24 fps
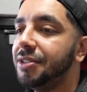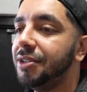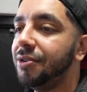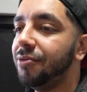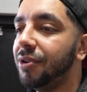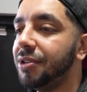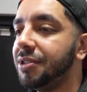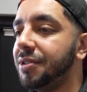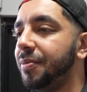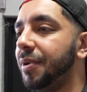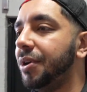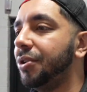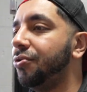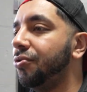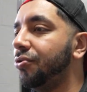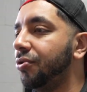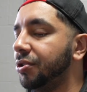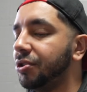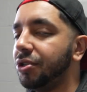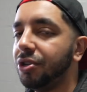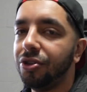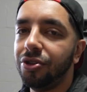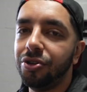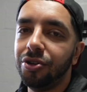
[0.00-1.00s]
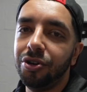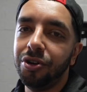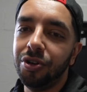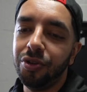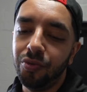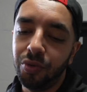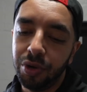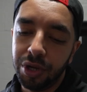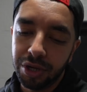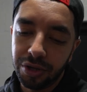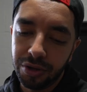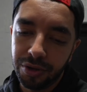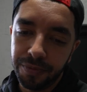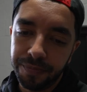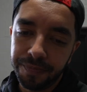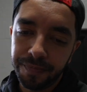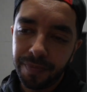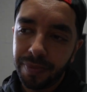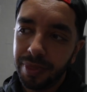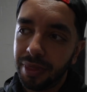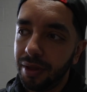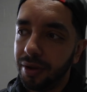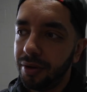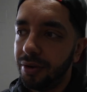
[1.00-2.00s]
He wants to make 230 wheel
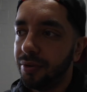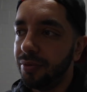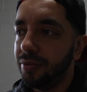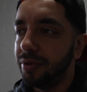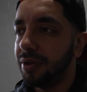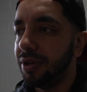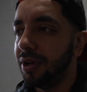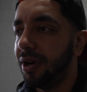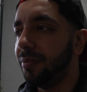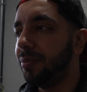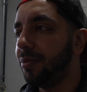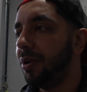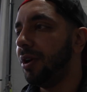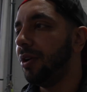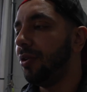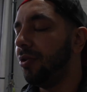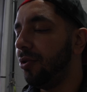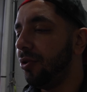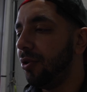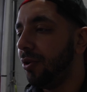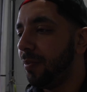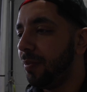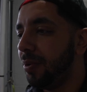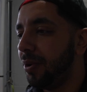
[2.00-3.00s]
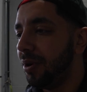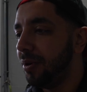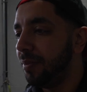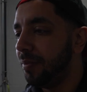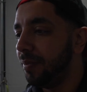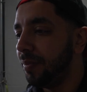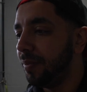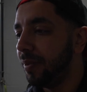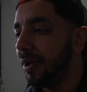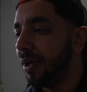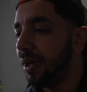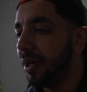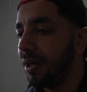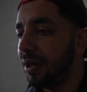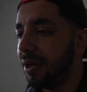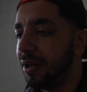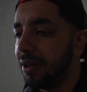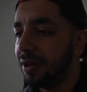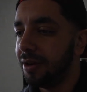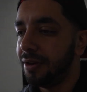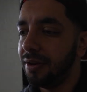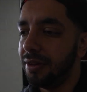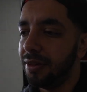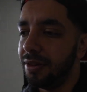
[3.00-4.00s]
with the upgraded oil pump
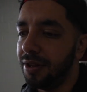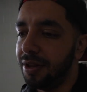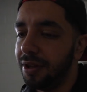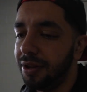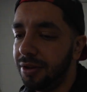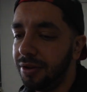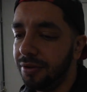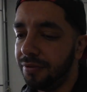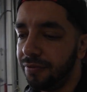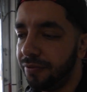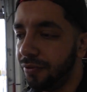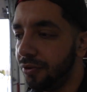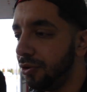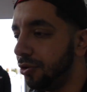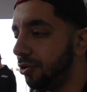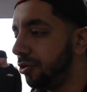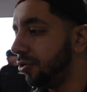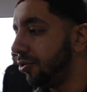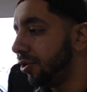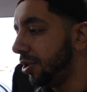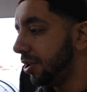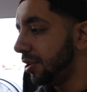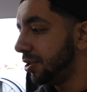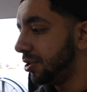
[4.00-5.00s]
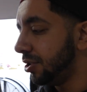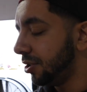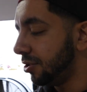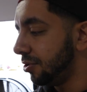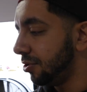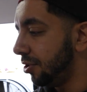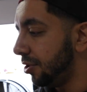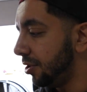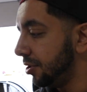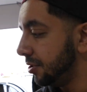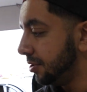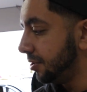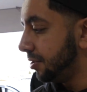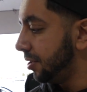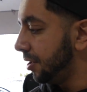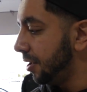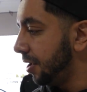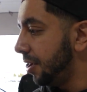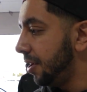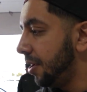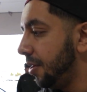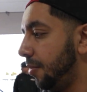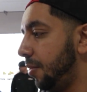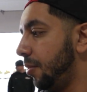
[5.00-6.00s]
and the full 3-inch exhaust.
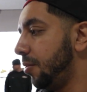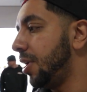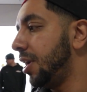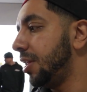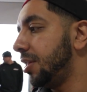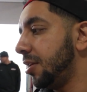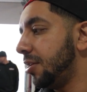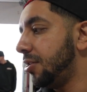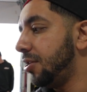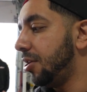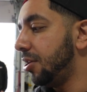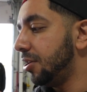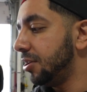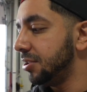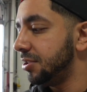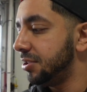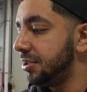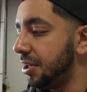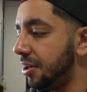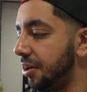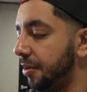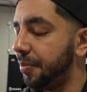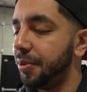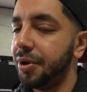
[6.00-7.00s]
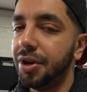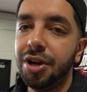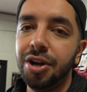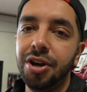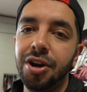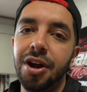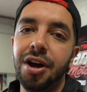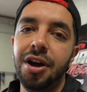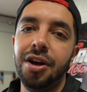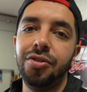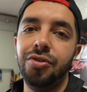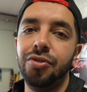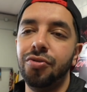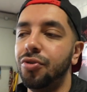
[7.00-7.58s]
We got the car set up here on the